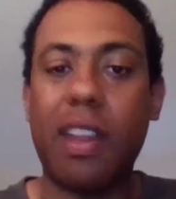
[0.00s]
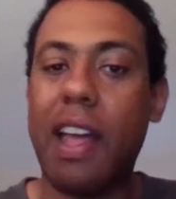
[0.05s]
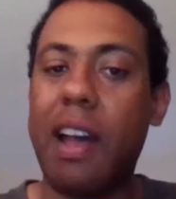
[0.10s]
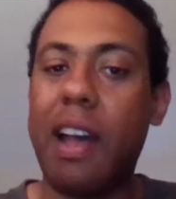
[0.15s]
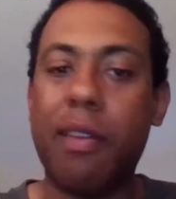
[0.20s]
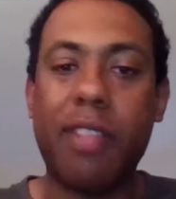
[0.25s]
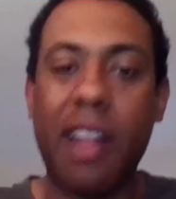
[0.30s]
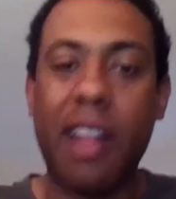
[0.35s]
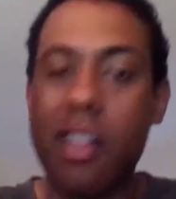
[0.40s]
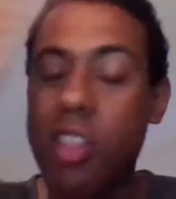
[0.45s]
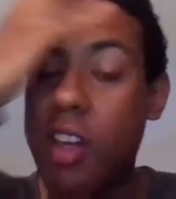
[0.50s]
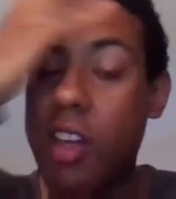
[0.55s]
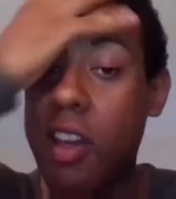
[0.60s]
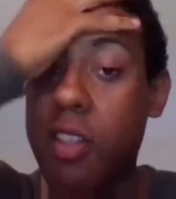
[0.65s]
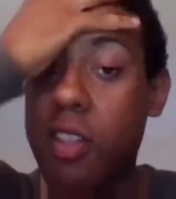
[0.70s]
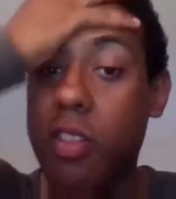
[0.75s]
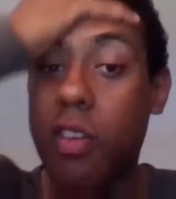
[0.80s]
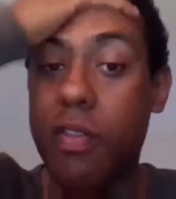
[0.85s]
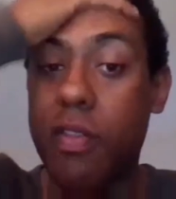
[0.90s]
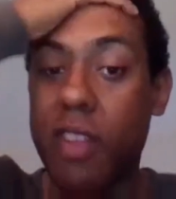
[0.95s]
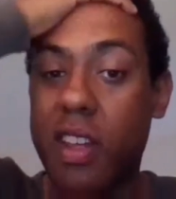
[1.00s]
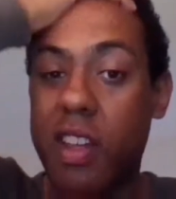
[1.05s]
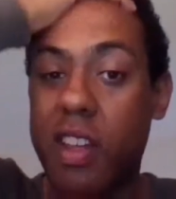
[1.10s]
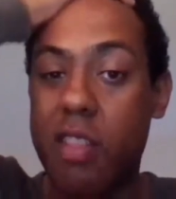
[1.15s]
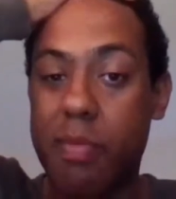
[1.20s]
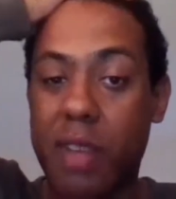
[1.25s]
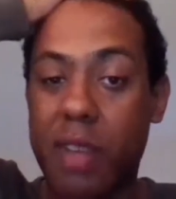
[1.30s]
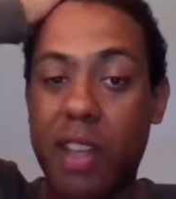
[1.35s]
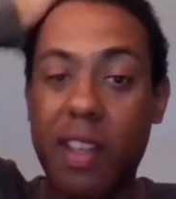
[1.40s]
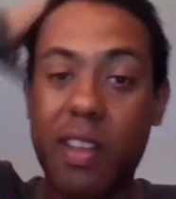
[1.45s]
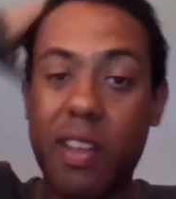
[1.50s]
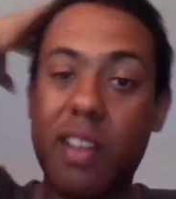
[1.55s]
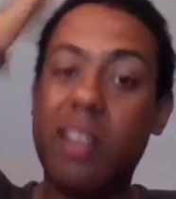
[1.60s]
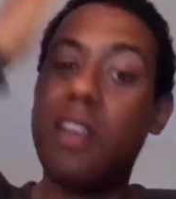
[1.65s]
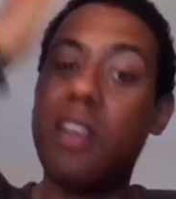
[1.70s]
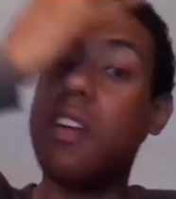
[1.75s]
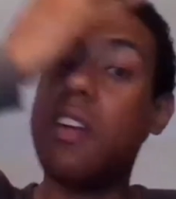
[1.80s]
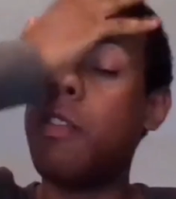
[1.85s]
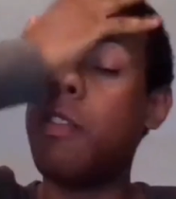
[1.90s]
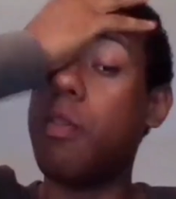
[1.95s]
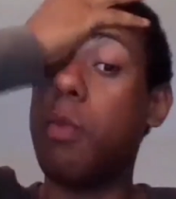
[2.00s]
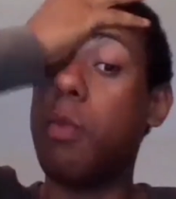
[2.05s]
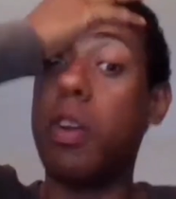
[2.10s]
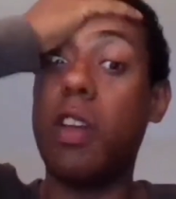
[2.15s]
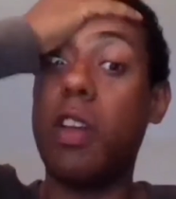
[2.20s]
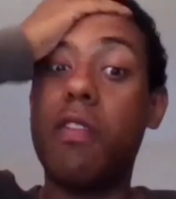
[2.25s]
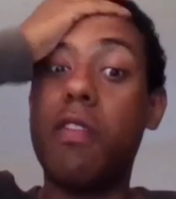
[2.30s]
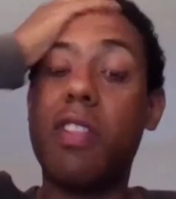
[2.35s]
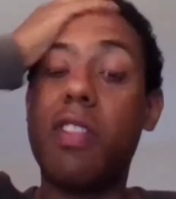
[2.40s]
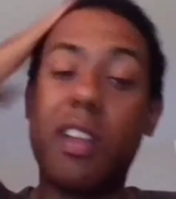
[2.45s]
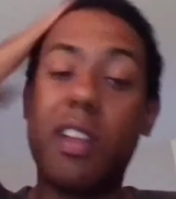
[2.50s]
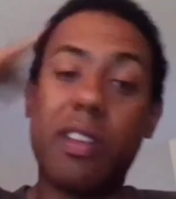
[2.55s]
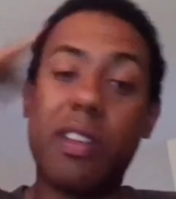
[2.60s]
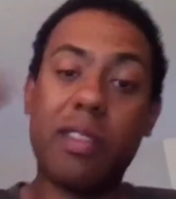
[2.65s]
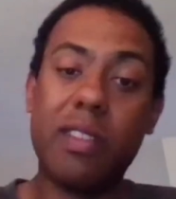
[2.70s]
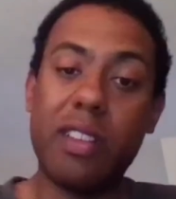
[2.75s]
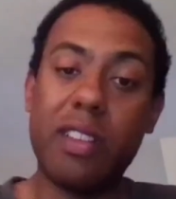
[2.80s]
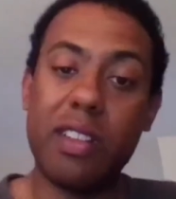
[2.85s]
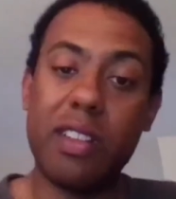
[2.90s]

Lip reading: How's that changed over the years, Mick, from what you've seen?